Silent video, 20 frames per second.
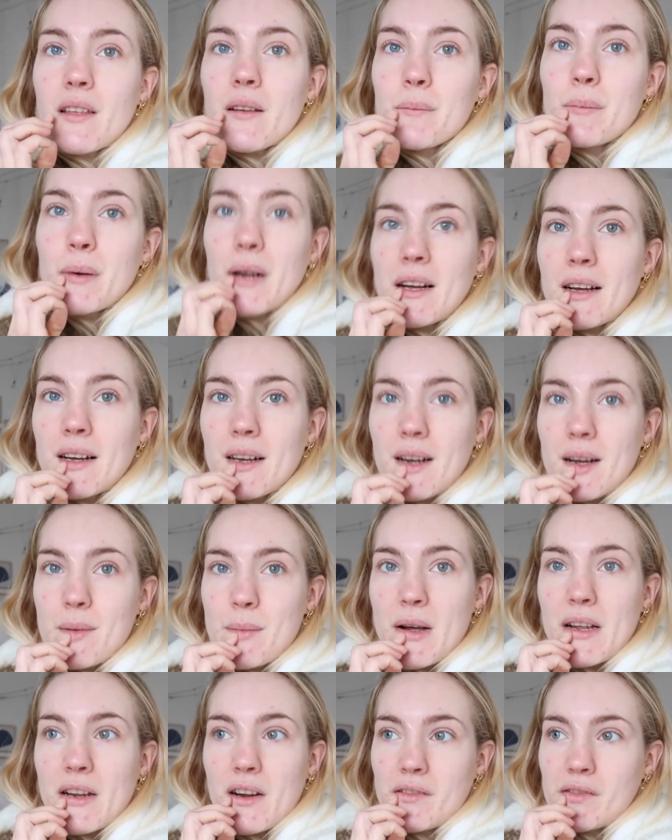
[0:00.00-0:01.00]
But I
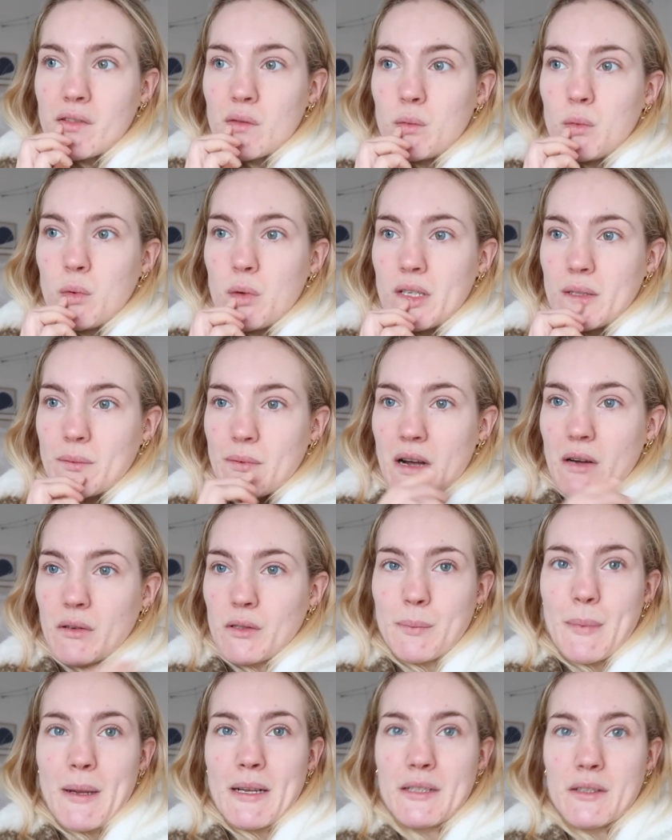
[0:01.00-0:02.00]
might go for a walk as well,
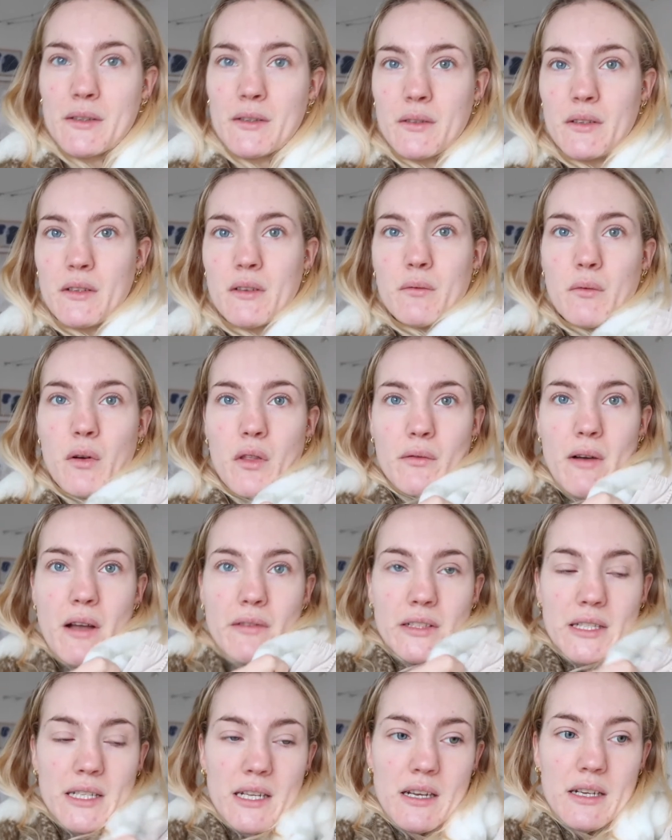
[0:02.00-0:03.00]
depending on what the
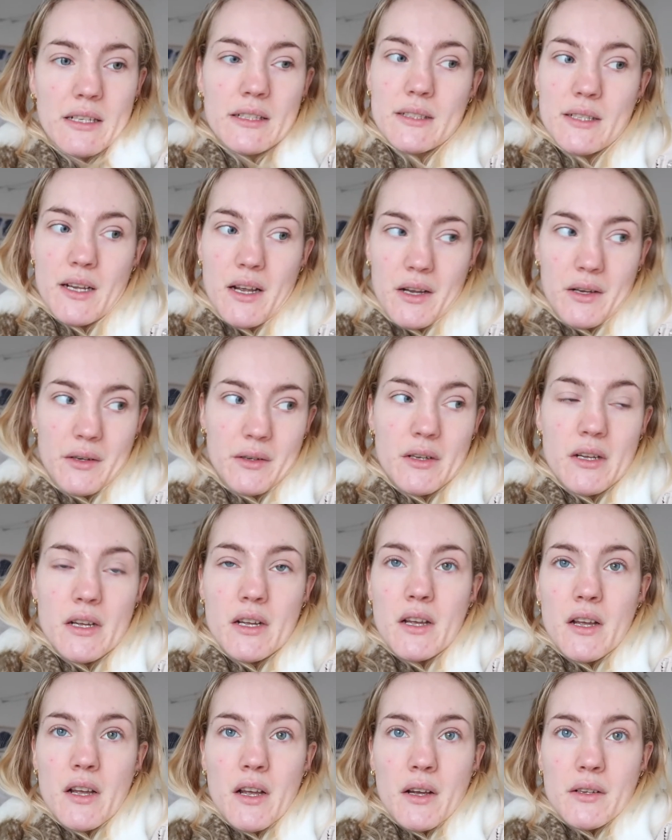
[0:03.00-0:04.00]
weather's like, so
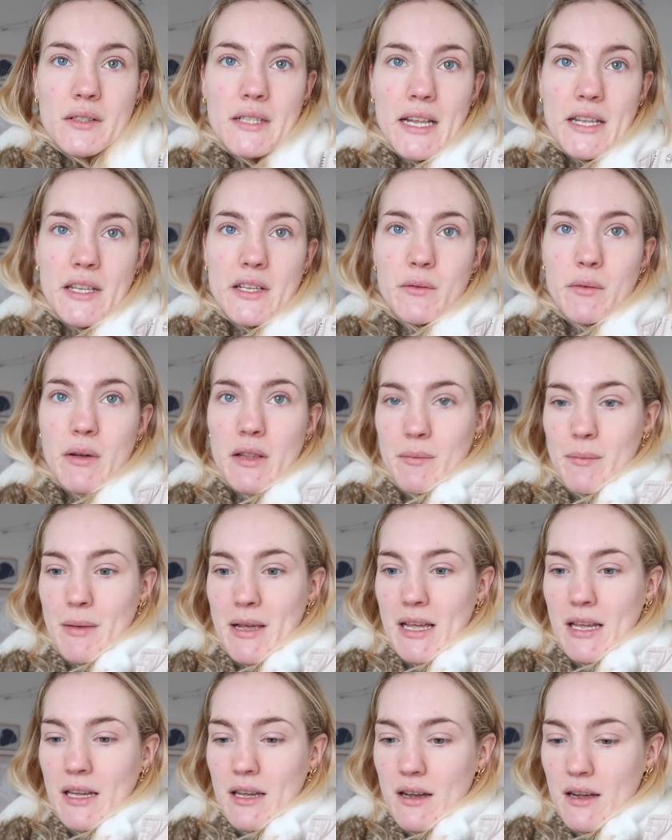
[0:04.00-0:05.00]
take you with
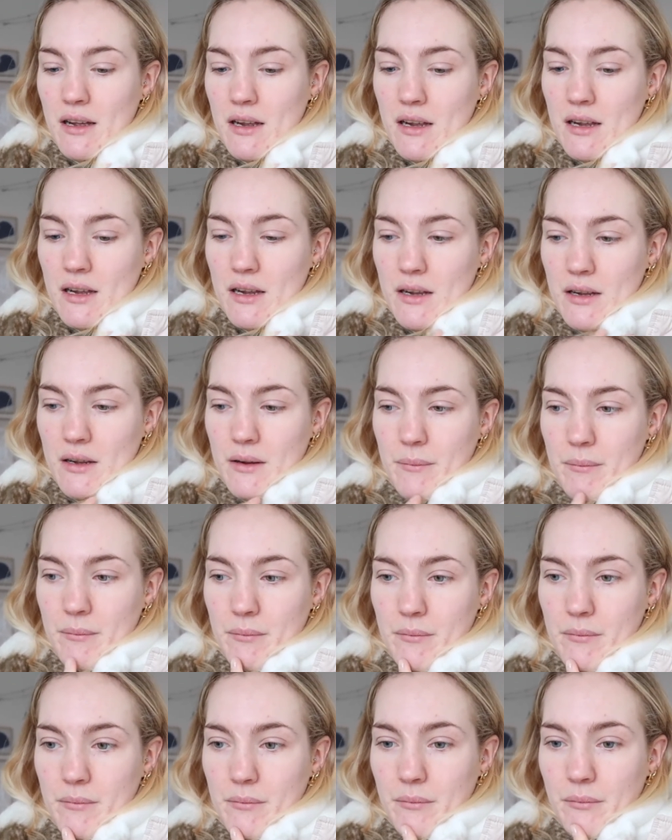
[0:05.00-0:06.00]
me.
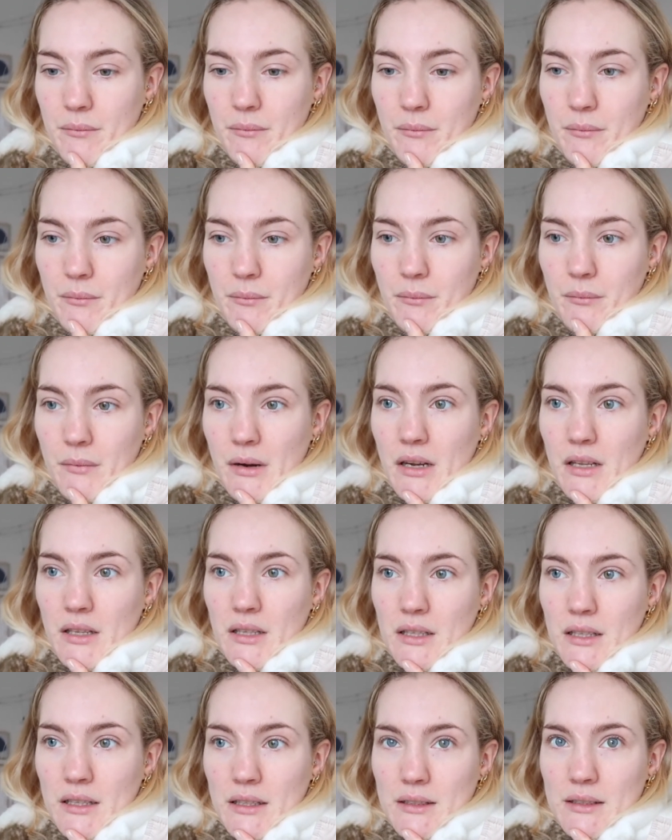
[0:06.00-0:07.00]
I
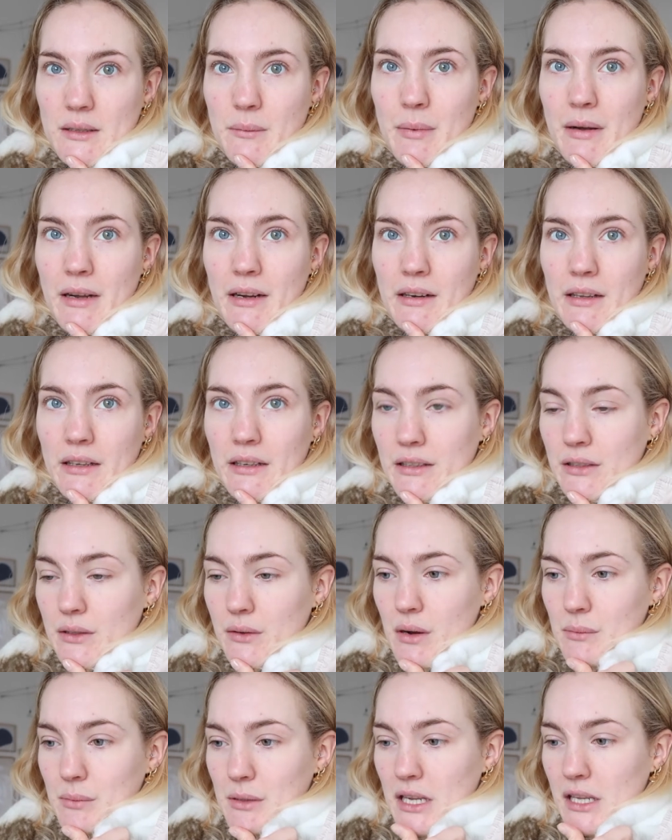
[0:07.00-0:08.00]
think that's about it
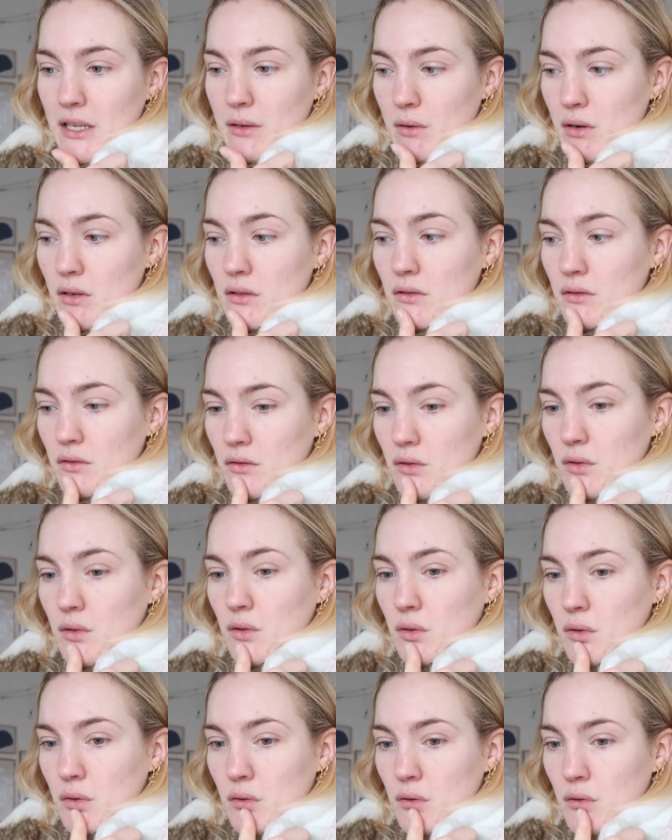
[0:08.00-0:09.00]
to update you on.
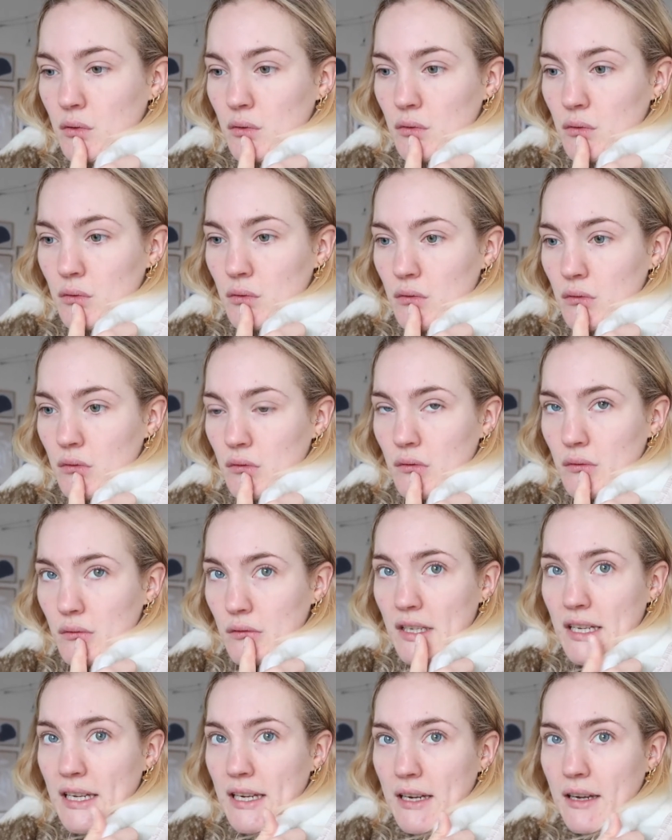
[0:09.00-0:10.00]

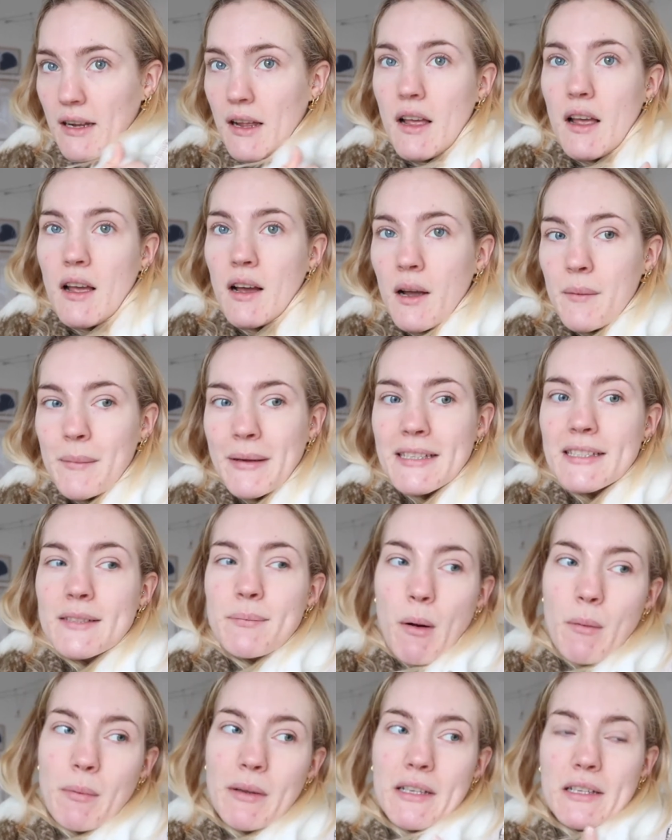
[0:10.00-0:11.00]
Yeah, I mean, it's
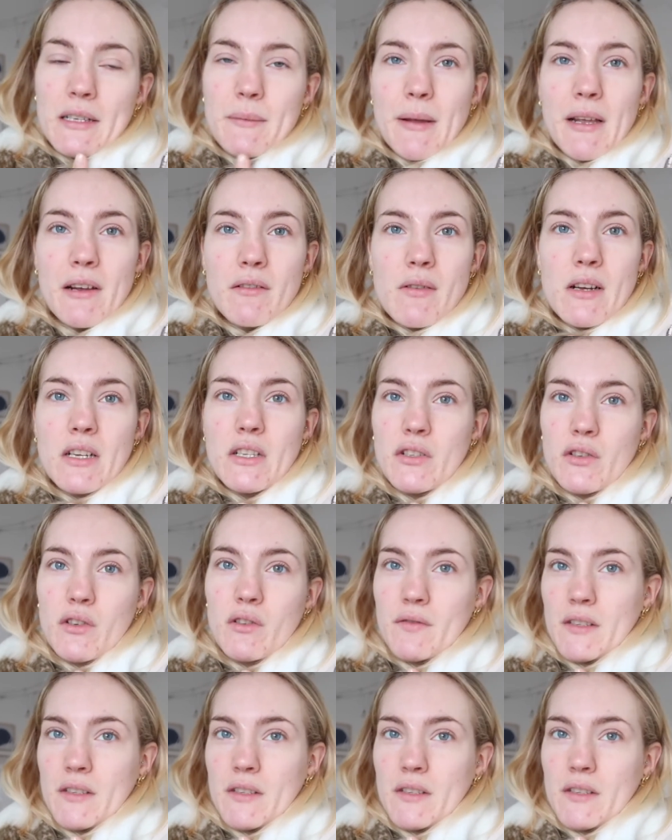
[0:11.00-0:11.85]
probably going to be a really short